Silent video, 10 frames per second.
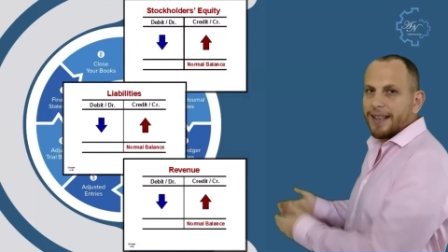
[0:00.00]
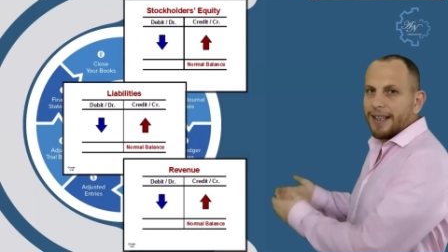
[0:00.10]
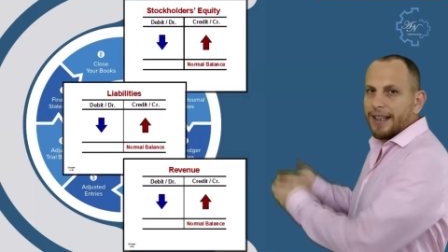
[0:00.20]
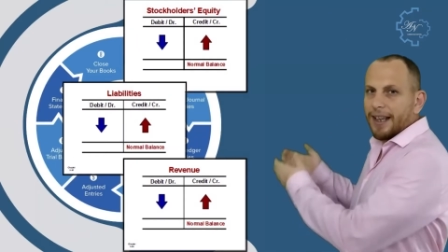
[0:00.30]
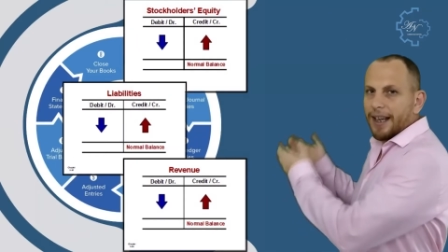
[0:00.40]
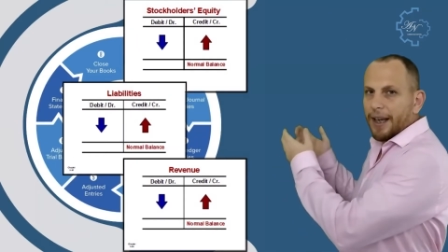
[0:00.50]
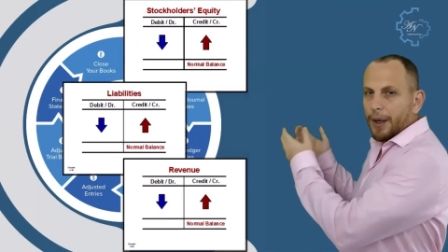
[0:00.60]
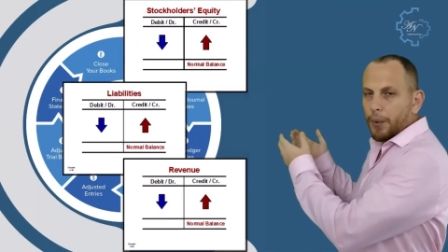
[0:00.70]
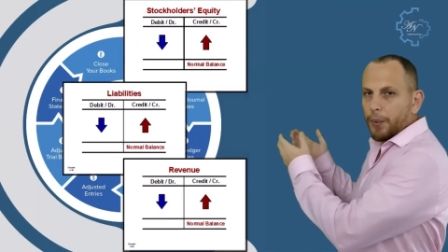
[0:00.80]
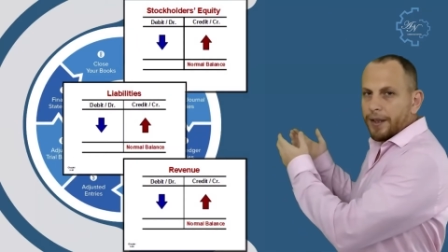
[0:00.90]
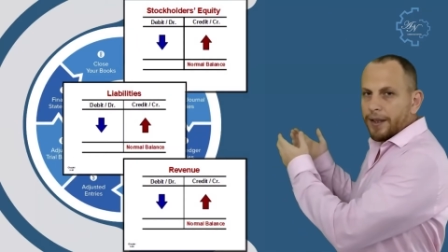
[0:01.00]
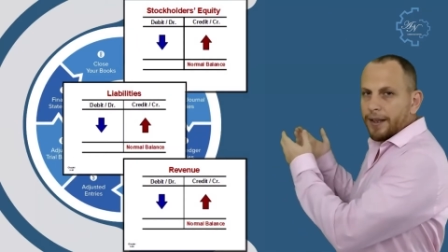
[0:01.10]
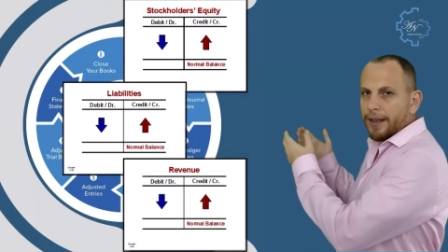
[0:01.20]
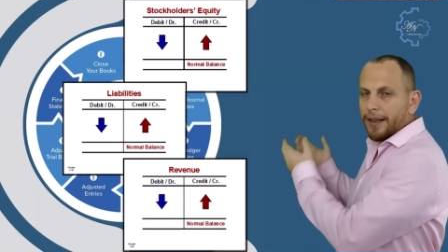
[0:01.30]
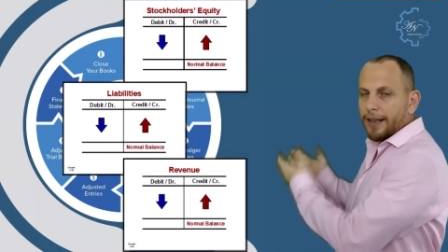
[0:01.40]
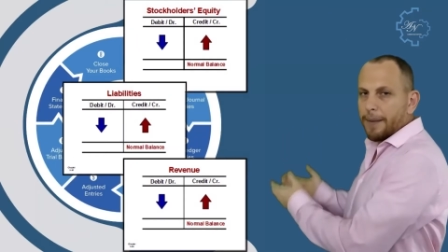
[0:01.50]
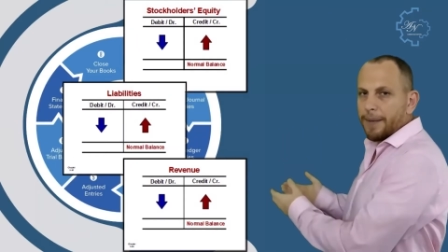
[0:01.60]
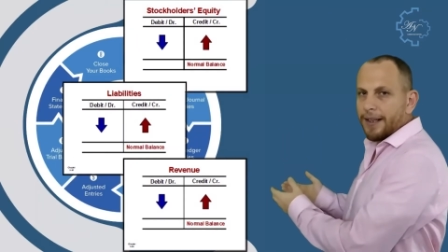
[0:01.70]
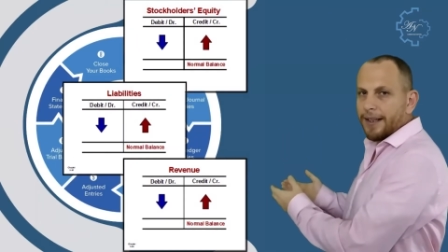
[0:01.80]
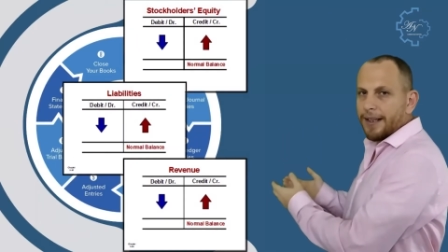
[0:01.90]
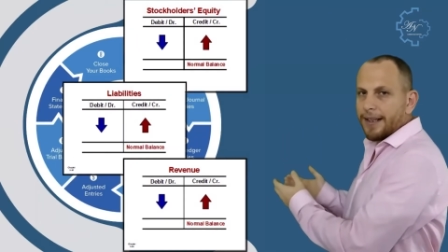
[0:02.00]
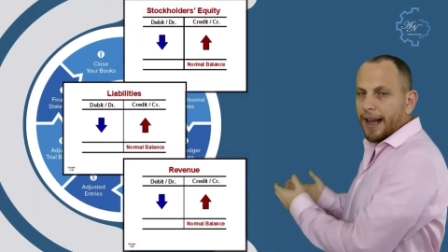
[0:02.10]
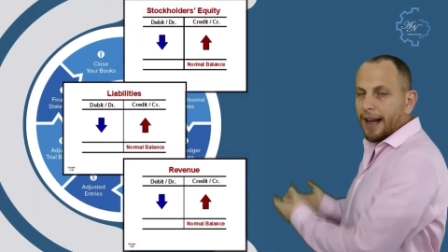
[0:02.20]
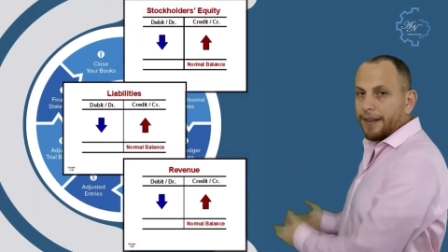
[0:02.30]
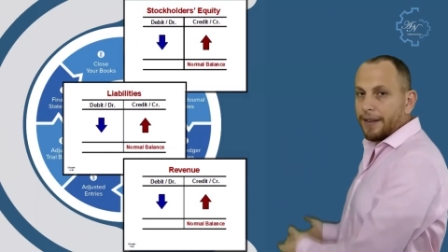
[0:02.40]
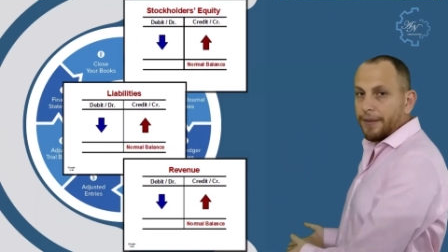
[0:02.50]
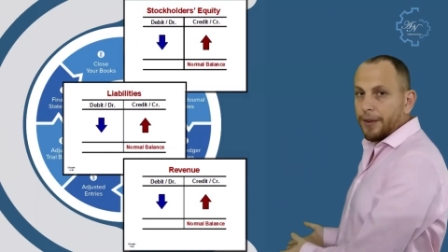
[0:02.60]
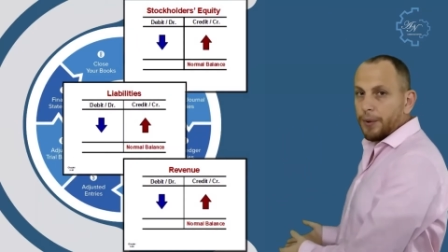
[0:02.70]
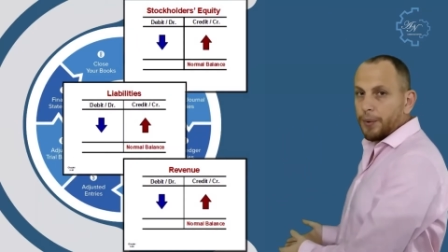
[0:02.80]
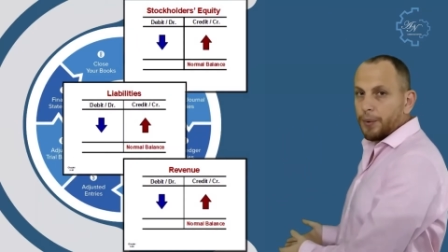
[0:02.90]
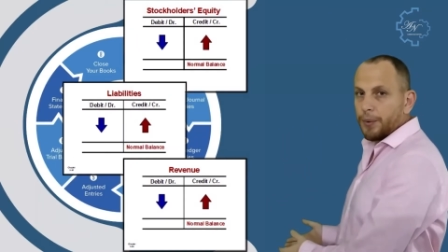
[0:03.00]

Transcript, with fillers: see equity, liabilities, and revenue.